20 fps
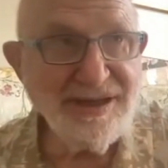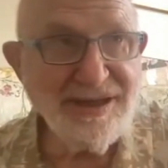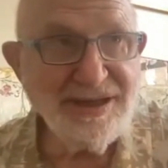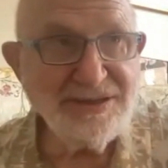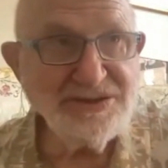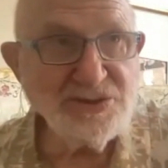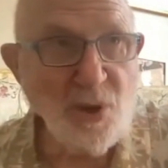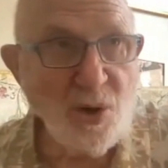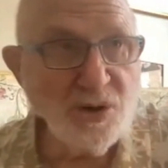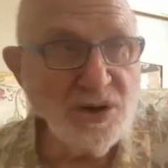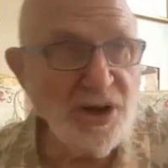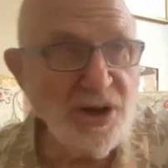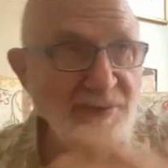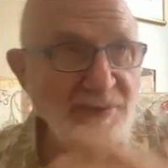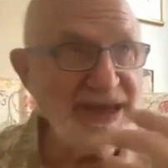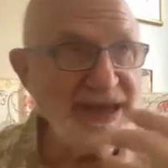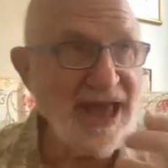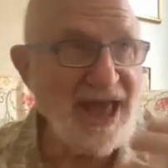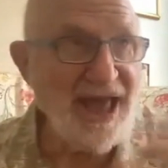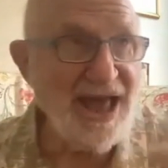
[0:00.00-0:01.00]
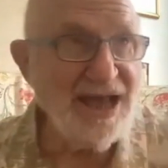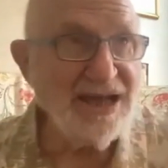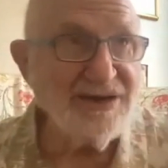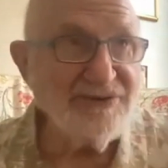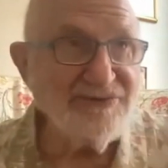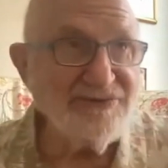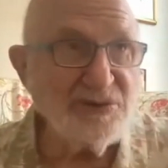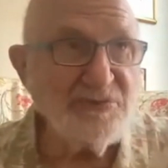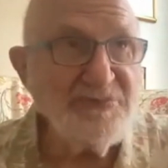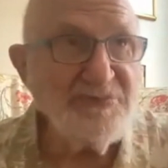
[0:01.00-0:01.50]
It's all coming out
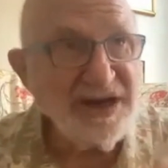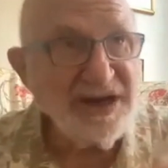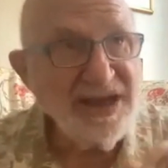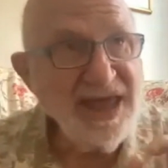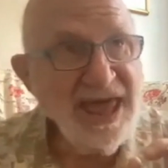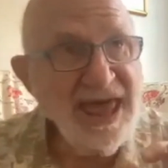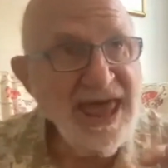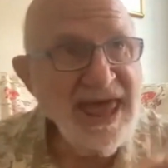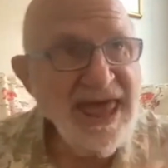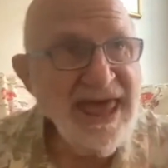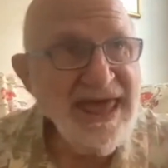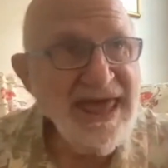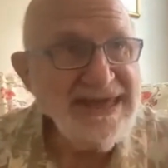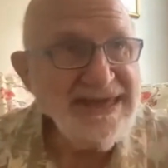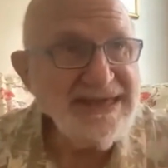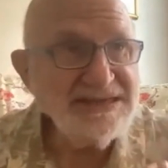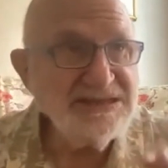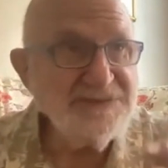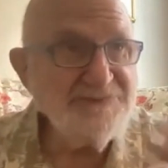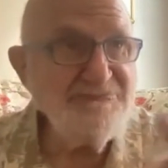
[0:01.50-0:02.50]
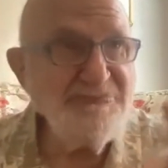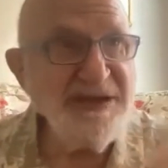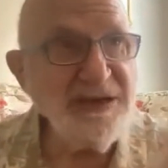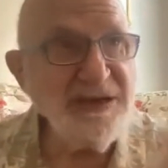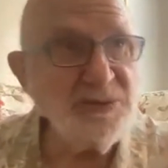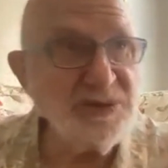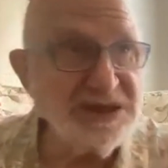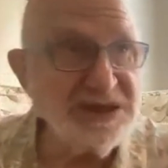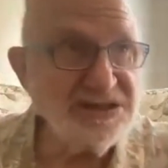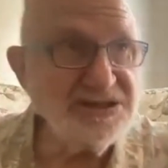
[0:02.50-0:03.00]
of you. But he
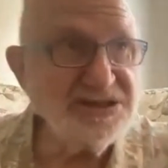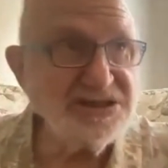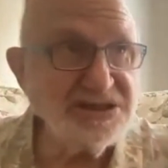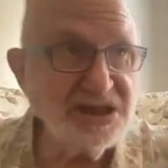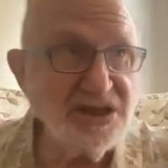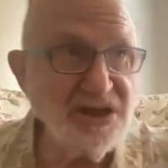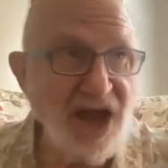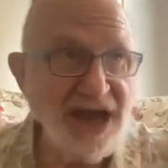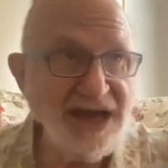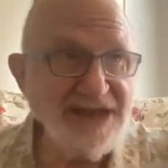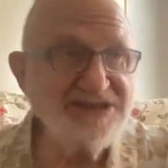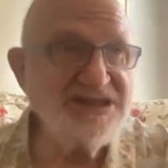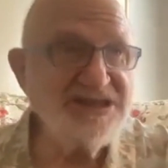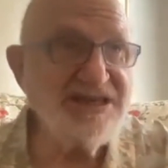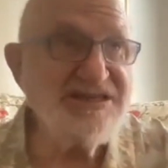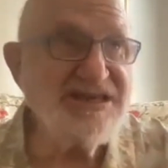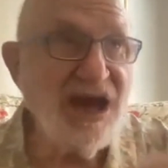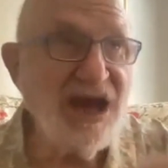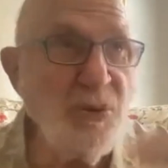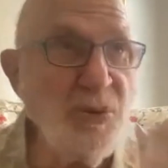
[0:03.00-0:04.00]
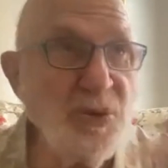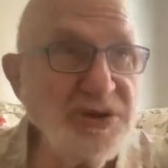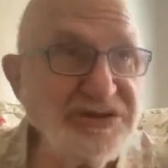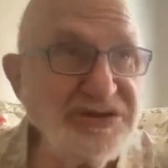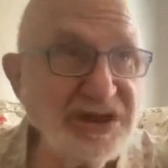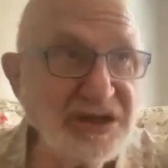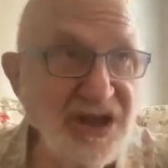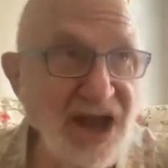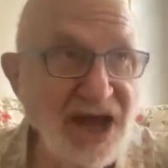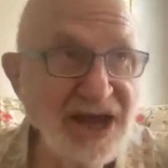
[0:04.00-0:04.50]
experienced the clients. He dealt with
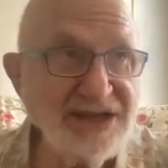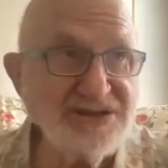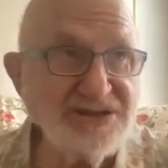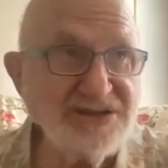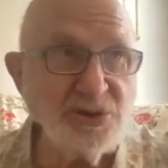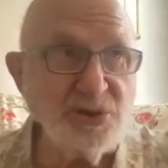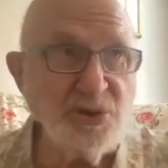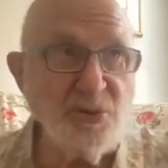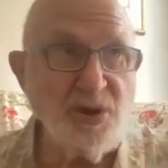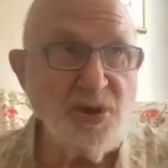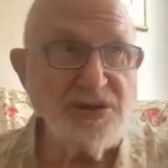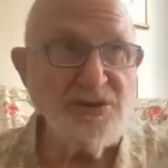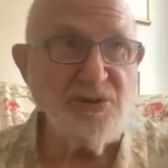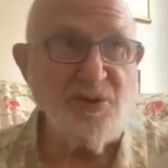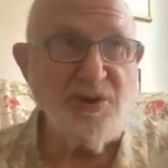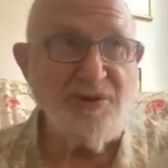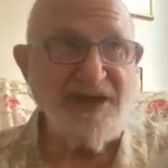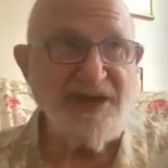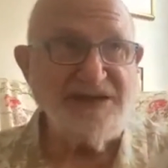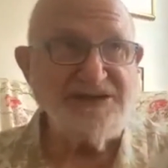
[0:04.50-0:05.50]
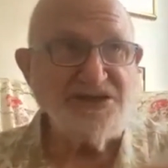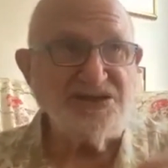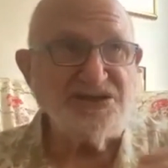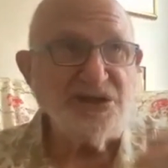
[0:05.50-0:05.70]
the clients on a one-to-one basis.